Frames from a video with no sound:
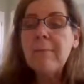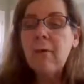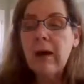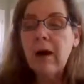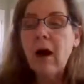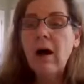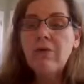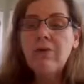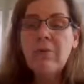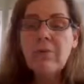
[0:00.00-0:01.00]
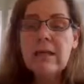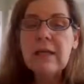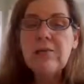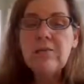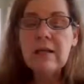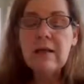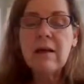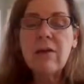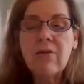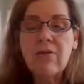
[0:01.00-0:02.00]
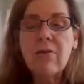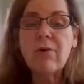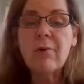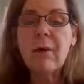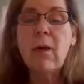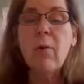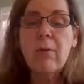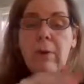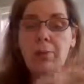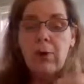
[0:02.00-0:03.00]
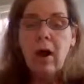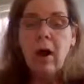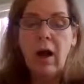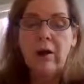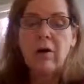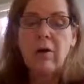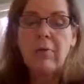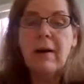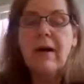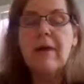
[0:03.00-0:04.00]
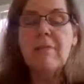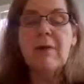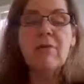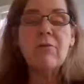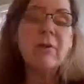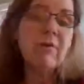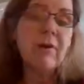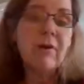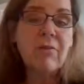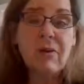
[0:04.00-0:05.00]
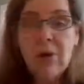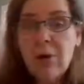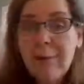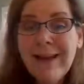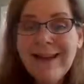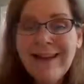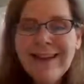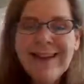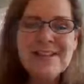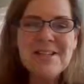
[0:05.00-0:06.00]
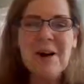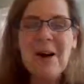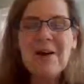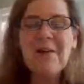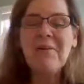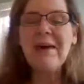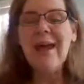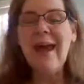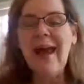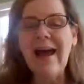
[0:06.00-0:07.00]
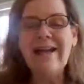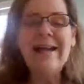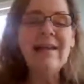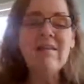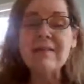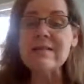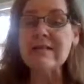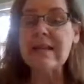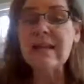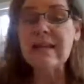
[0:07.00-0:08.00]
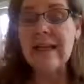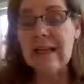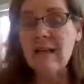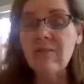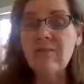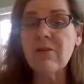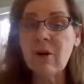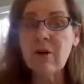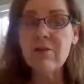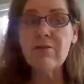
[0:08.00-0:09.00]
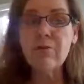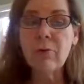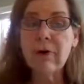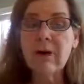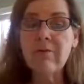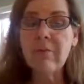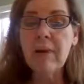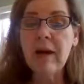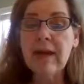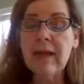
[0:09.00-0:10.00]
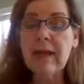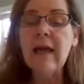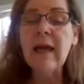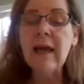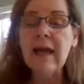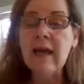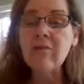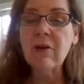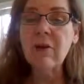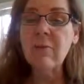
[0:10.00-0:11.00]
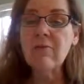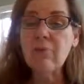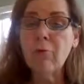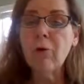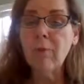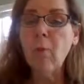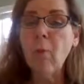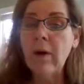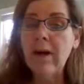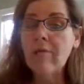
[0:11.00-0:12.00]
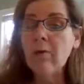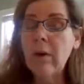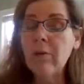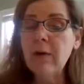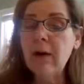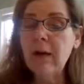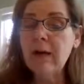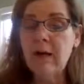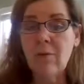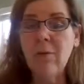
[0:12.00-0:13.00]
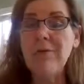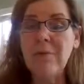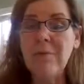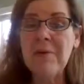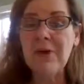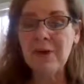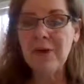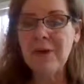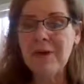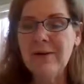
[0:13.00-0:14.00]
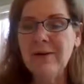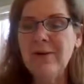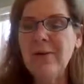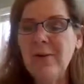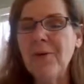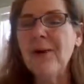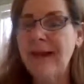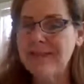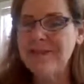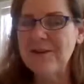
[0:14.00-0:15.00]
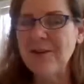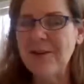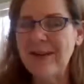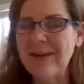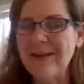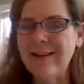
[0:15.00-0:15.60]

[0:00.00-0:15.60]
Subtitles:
but we also need to be concerned about what we put on our body, because whether it's a human, a dog, or a cat, the skin is the largest organ of the body, and it's going to absorb whatever we put on it, whether it be good or not so good.